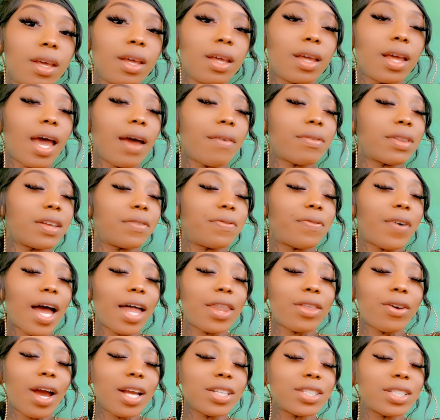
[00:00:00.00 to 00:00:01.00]
Heavenly
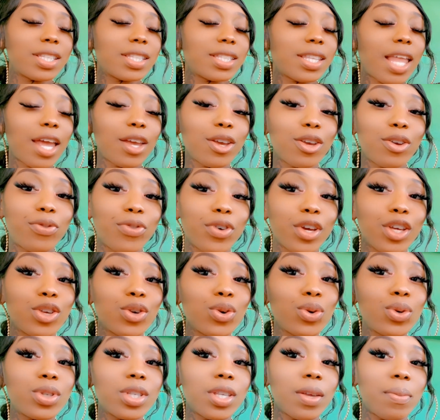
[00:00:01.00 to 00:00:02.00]
Father, I just thank you for
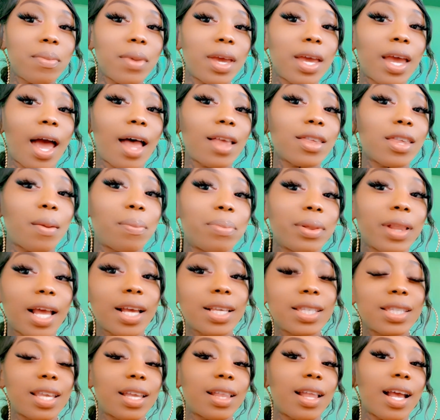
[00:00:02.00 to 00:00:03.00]
using me as a
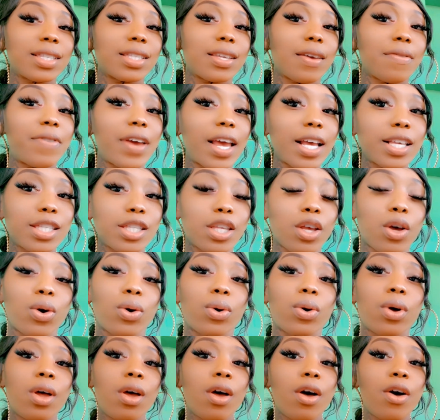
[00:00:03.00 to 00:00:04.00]
blessing, as a vessel
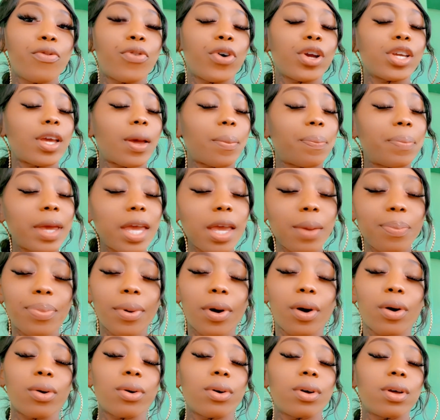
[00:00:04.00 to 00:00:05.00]
for your
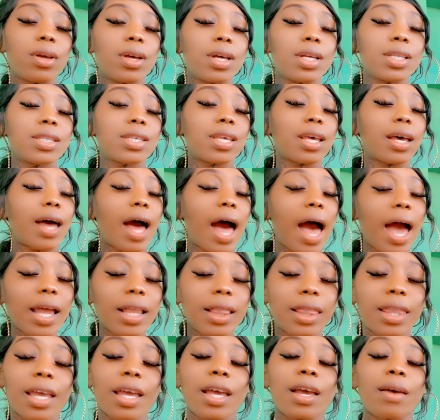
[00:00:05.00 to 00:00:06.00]
people to guide
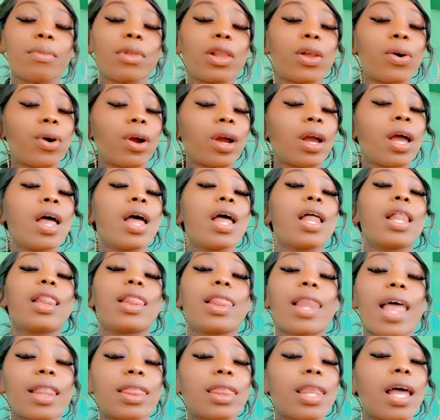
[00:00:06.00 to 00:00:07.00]
them. Lord,
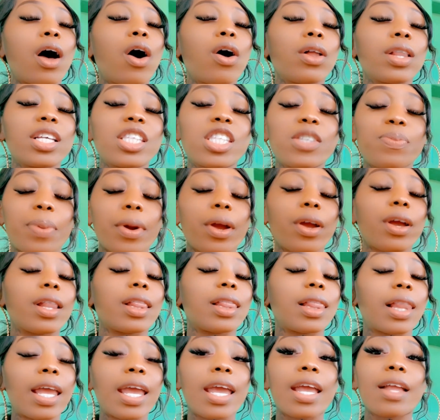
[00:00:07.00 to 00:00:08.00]
let the Holy Spirit
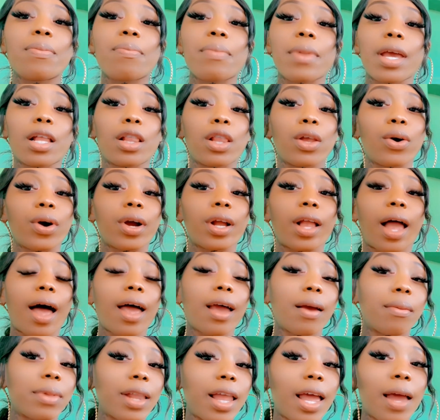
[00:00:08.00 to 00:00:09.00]
lead me, Lord. I
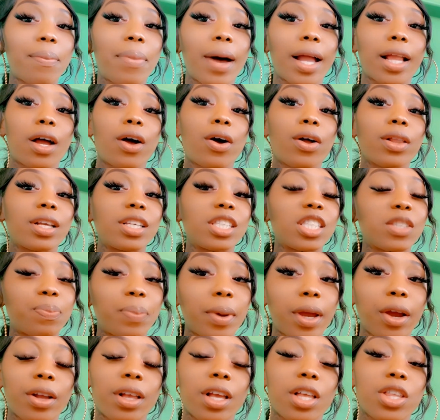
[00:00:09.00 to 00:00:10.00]
am led by the Holy
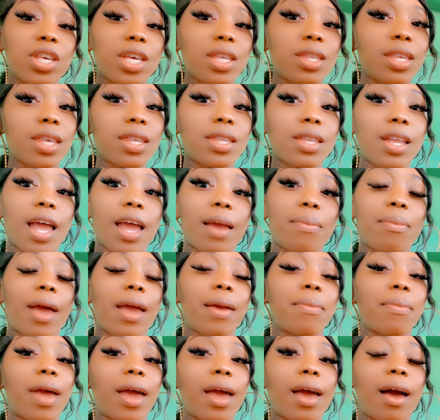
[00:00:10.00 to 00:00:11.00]
Spirit in Jesus' name,
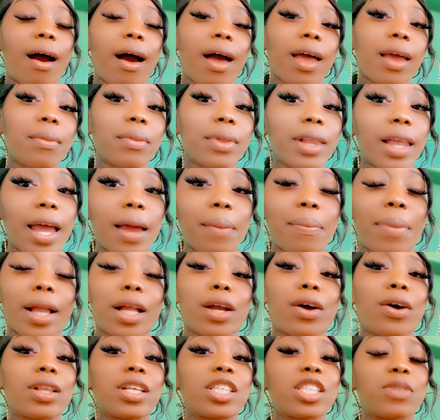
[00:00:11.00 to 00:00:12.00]
amen. I am led by the
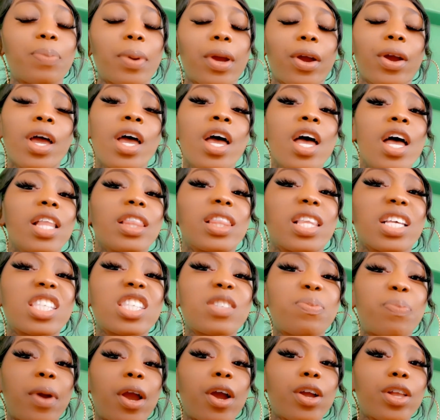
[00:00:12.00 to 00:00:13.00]
Holy Spirit. The
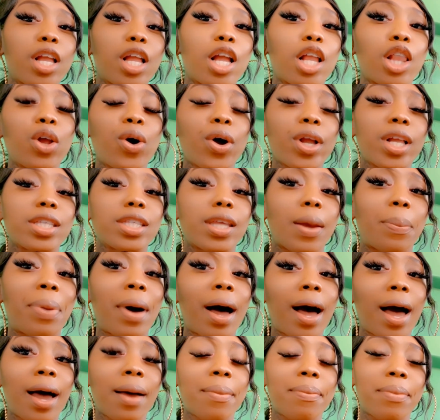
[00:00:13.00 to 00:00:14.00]
Spirit of the Lord is
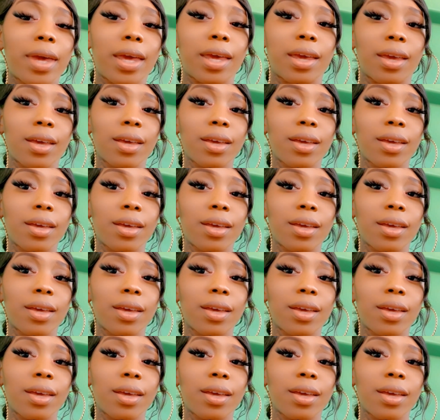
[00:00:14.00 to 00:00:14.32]
upon me.